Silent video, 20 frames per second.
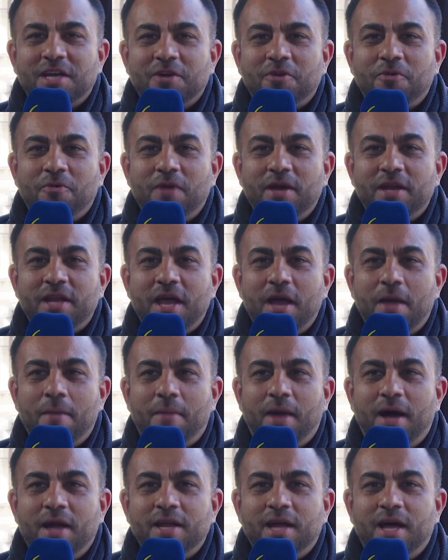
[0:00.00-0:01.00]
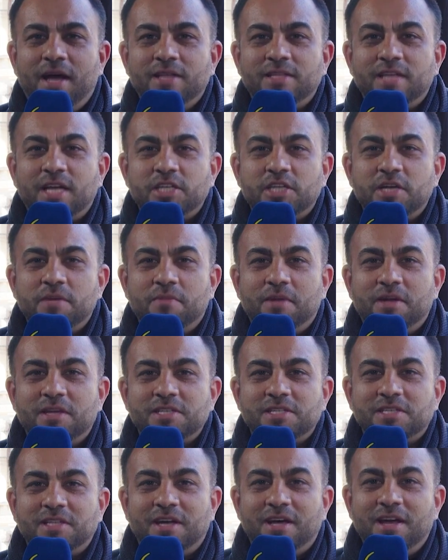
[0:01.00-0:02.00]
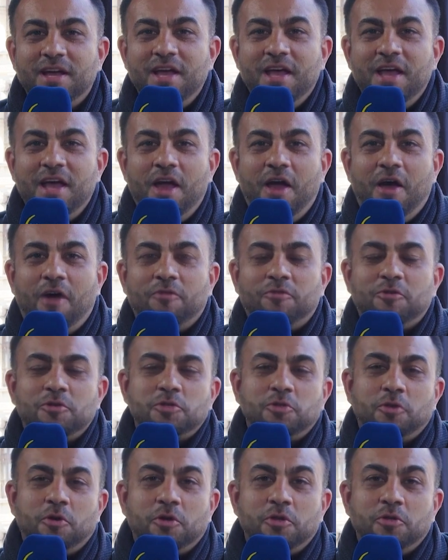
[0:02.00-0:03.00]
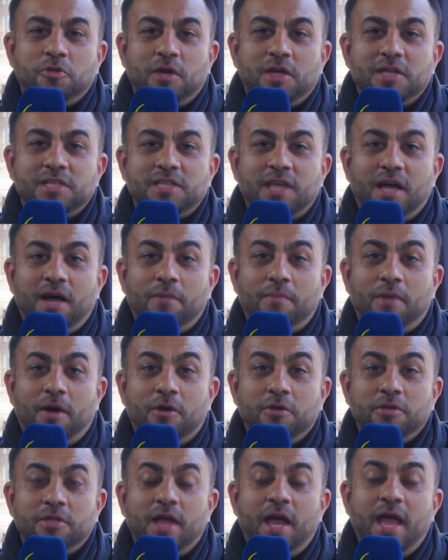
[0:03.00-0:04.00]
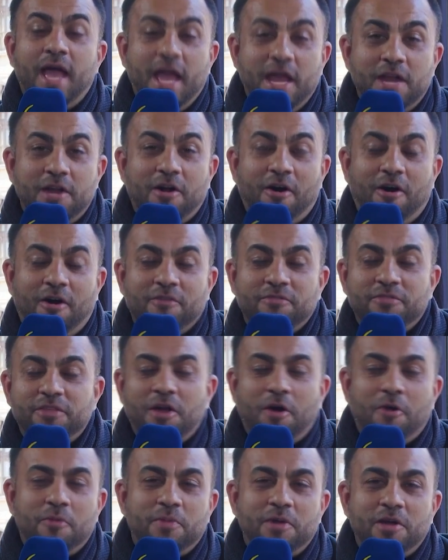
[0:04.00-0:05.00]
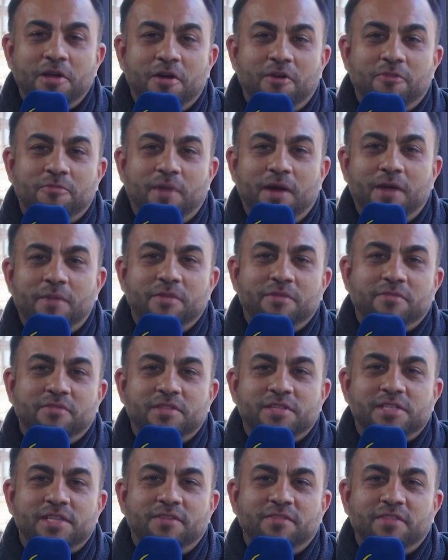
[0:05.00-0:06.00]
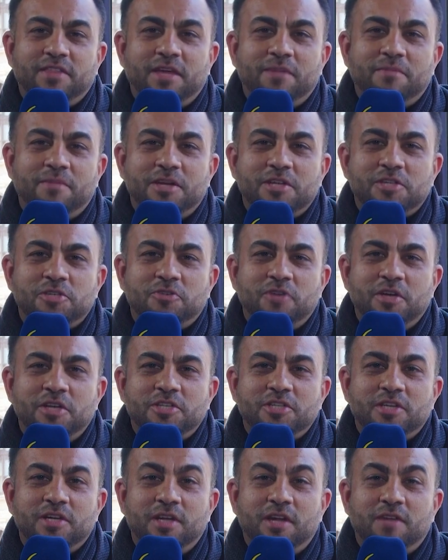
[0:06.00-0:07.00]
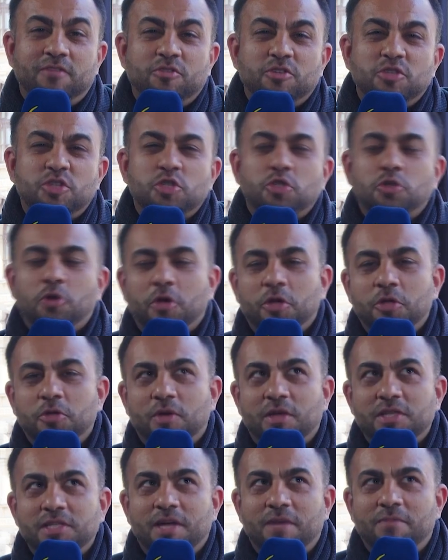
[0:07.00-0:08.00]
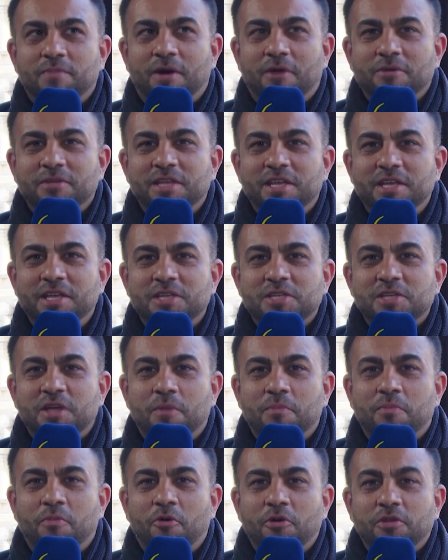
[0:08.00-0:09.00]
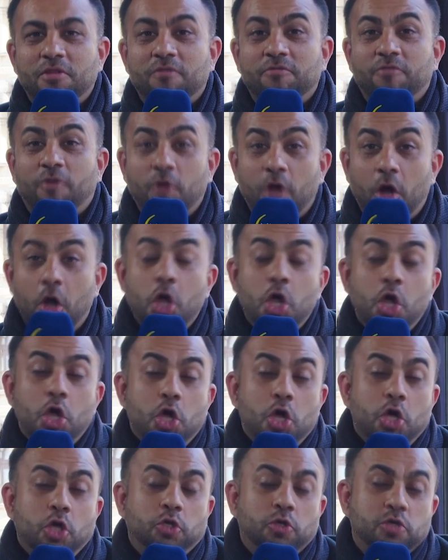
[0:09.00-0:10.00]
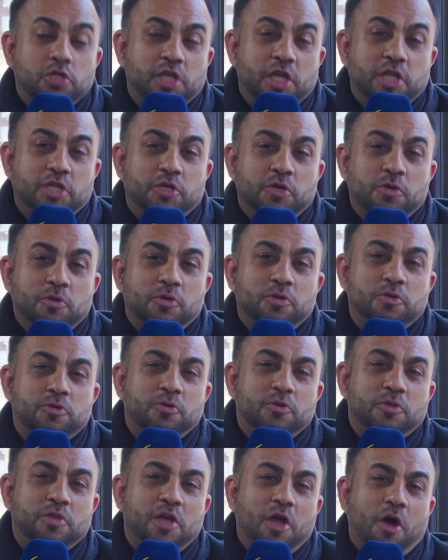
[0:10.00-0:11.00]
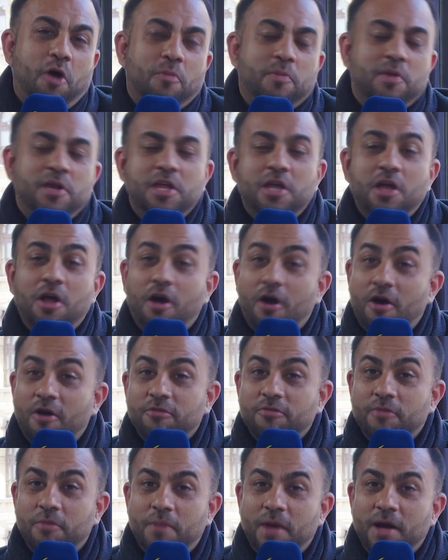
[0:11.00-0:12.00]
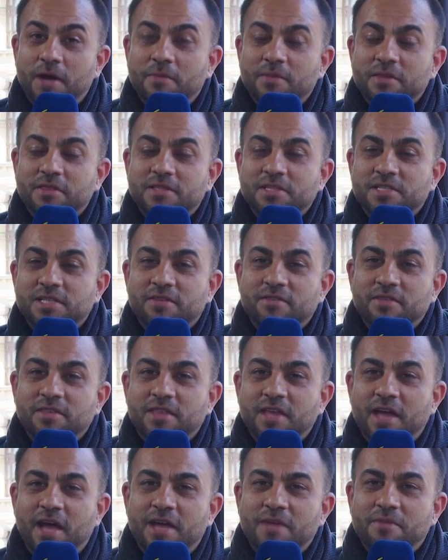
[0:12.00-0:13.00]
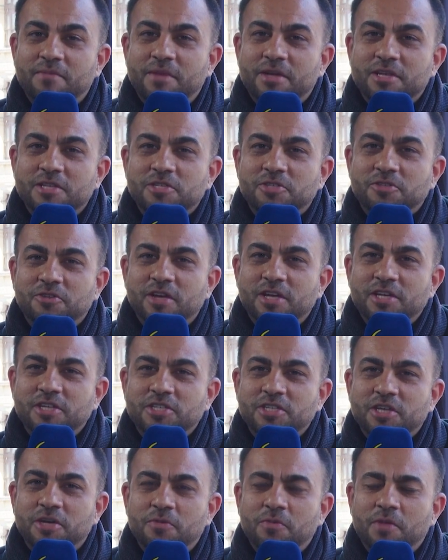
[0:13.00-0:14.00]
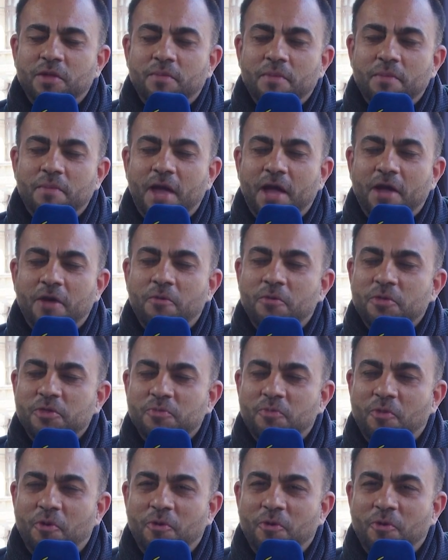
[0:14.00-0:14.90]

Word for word: Mantashe Minister, of course, talking to us about ahead of the opening of Parliament for the seventh administration, and of course, just talking to us about his portfolio. Do stay tuned to the opening of Parliament, the seventh administration. We'll be back with more.